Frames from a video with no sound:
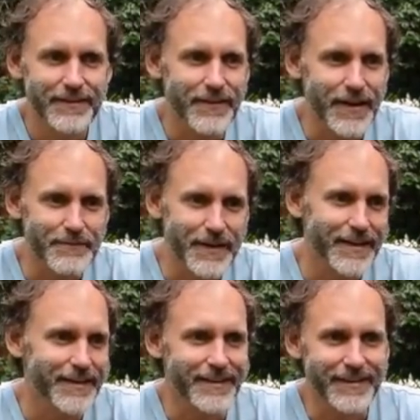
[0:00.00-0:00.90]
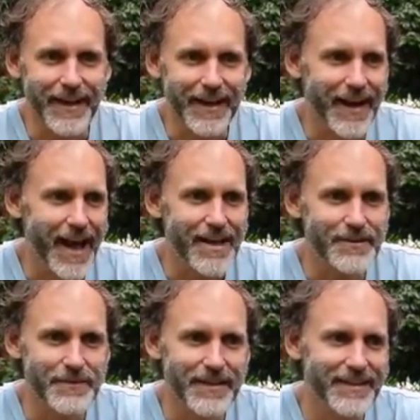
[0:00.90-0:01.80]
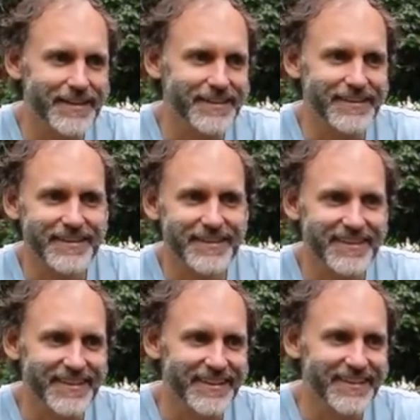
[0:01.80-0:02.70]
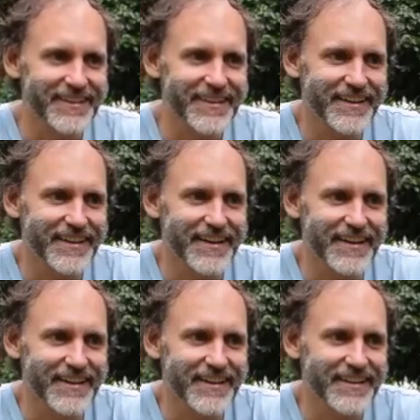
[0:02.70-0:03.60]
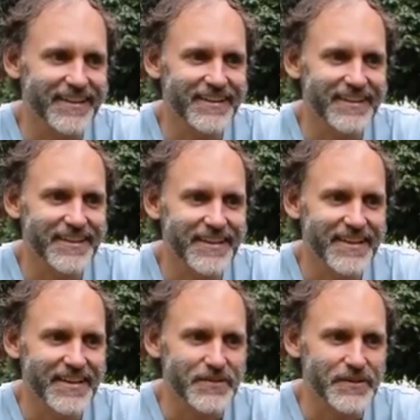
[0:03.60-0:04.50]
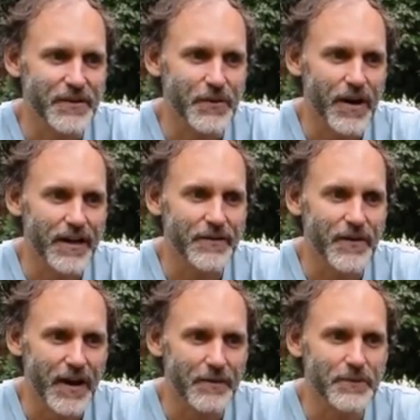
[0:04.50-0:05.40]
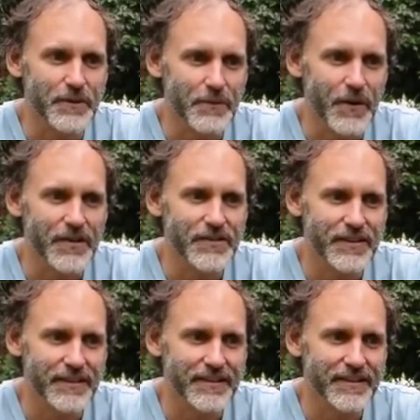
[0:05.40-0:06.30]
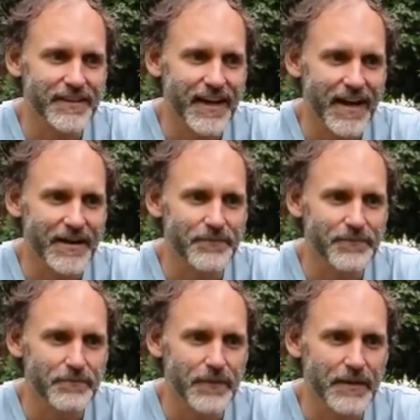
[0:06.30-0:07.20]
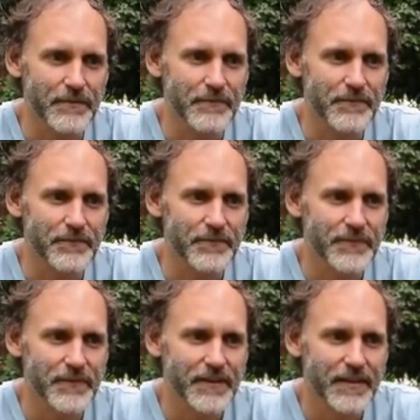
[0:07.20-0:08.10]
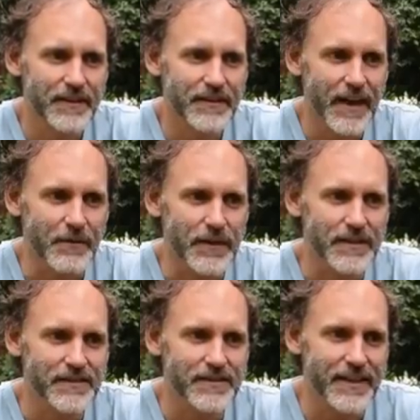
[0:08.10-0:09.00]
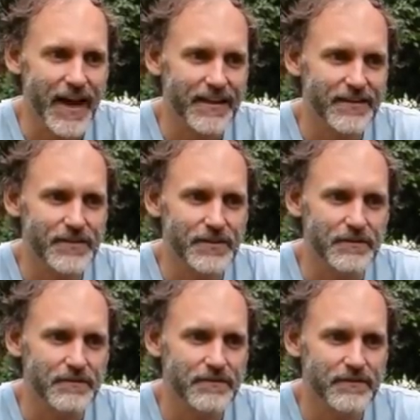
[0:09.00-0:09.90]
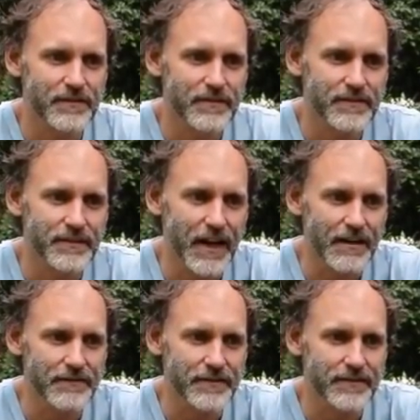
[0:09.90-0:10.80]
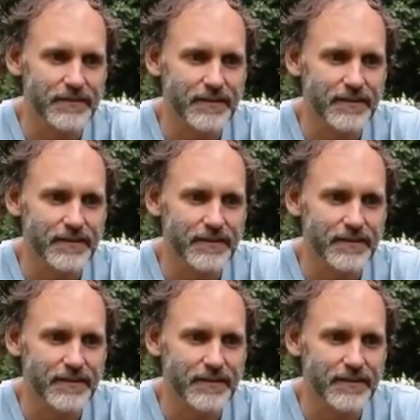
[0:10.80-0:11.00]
feed me and like house me, and you know, uh, it was in, quite incredible to watch and um, be, yeah, witness to that sort of love and